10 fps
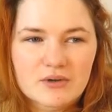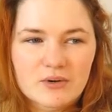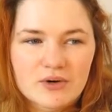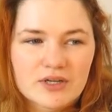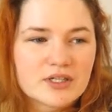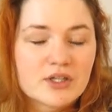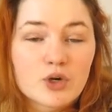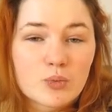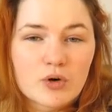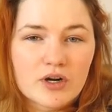or in
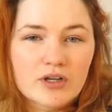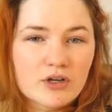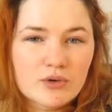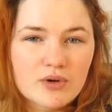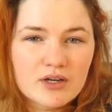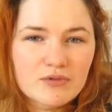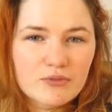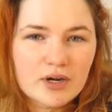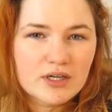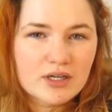your work, your creative
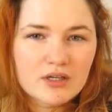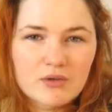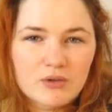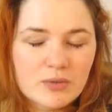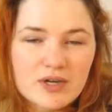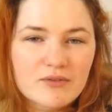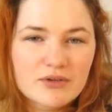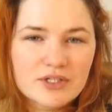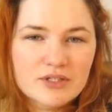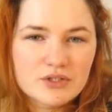writing, or whatever
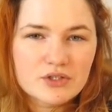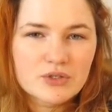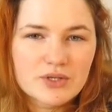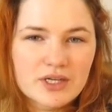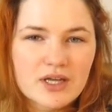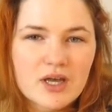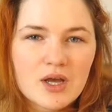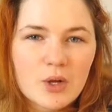it is you're doing,